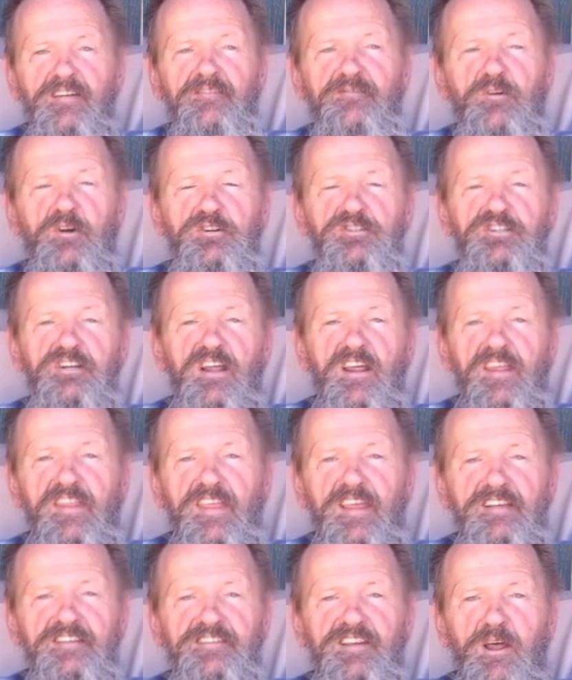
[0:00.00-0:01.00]
Fortunately,
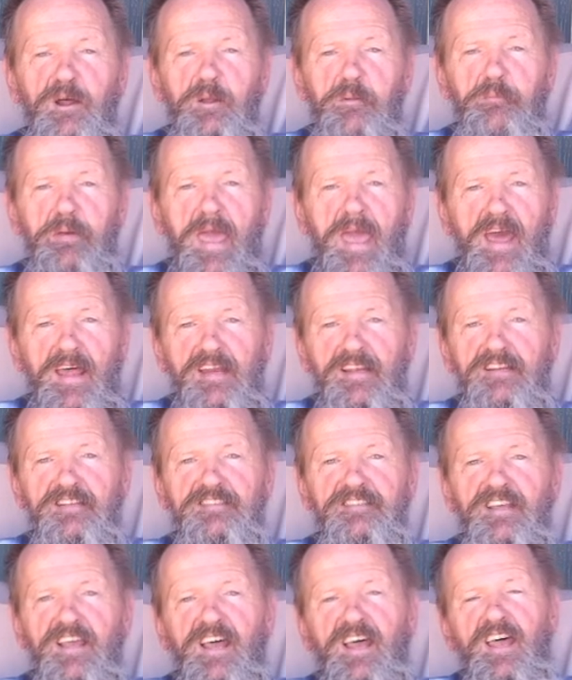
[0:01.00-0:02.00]
they sell
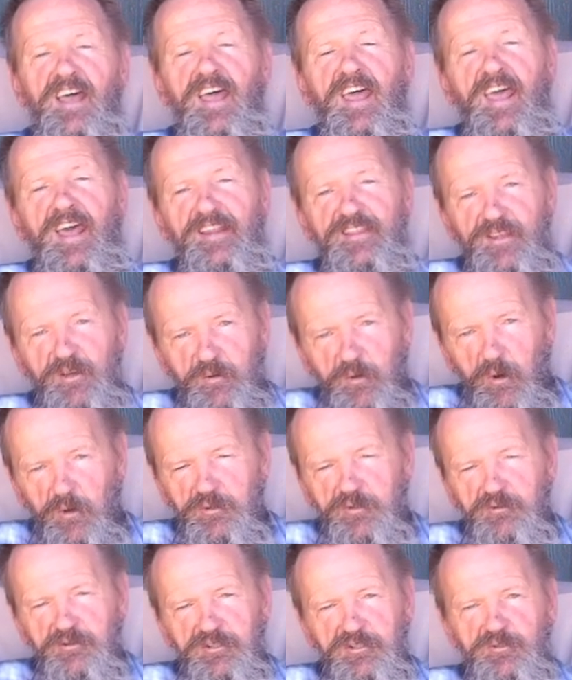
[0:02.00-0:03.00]
patties at the
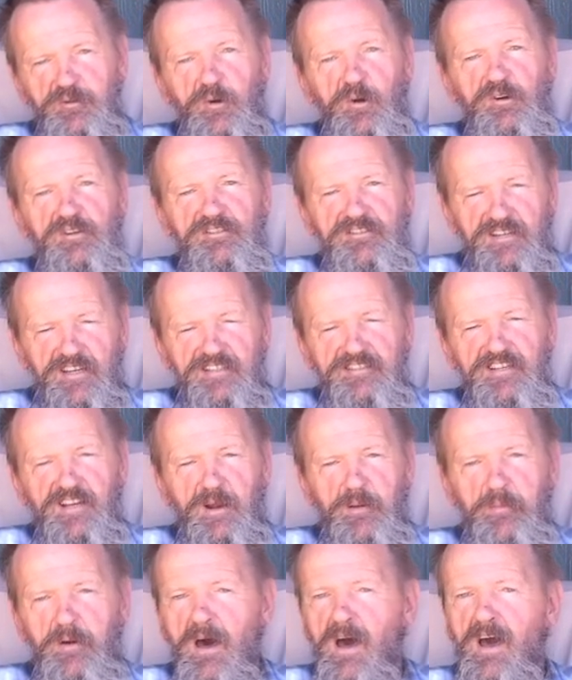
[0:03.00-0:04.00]
grocery store, 6 in
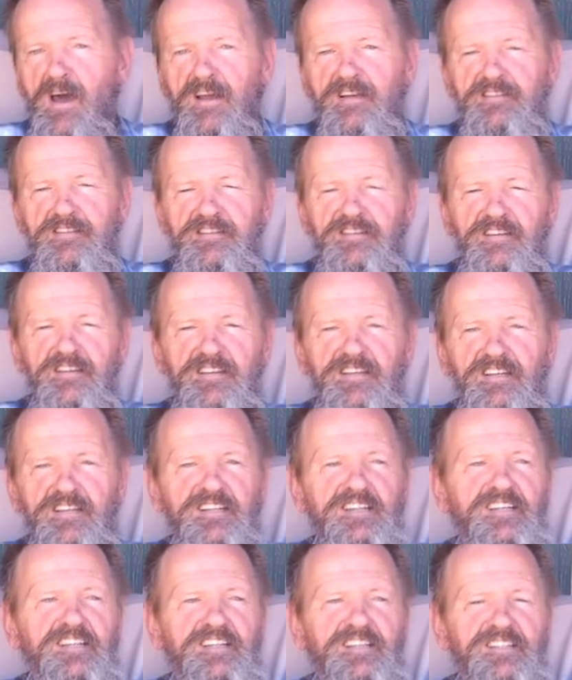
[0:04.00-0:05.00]
a box.
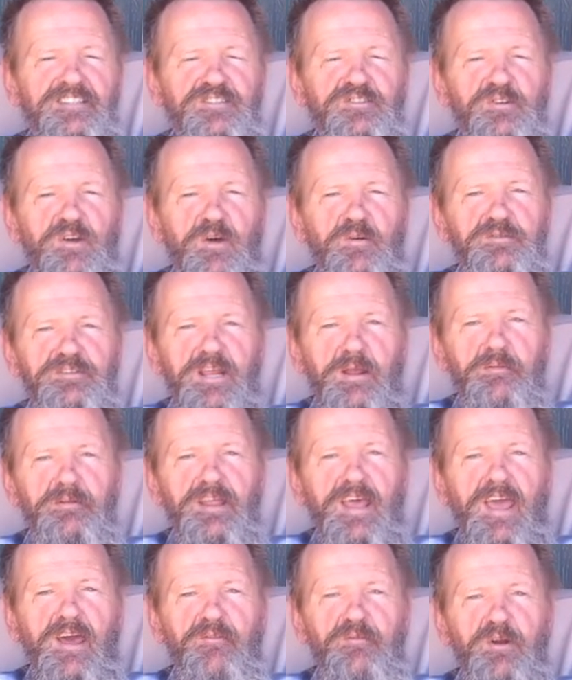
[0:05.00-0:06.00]
So I was able to
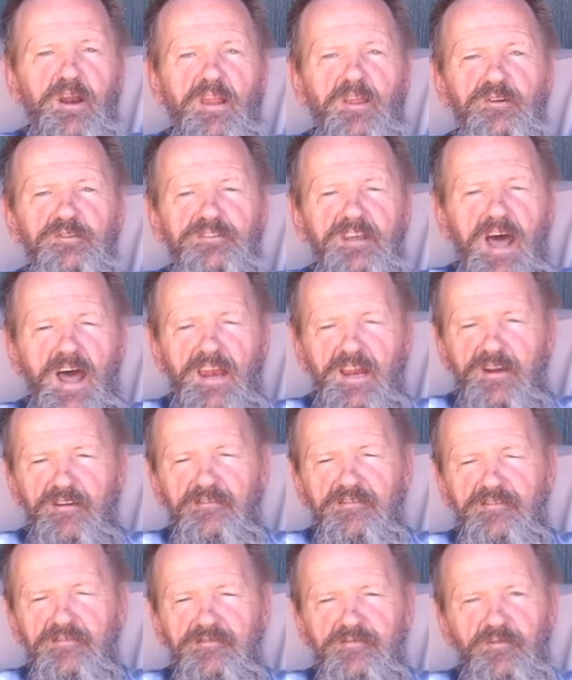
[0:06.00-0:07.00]
have one of those on it
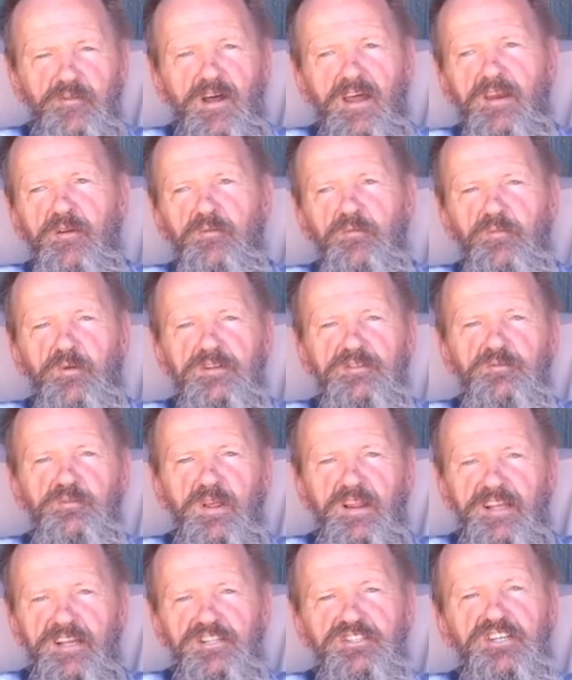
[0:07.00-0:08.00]
wasn't
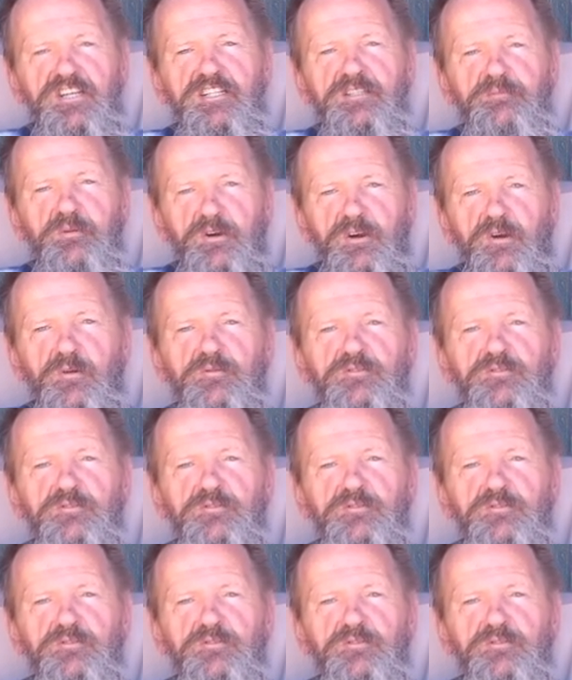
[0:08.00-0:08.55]
really a cheeseburger, it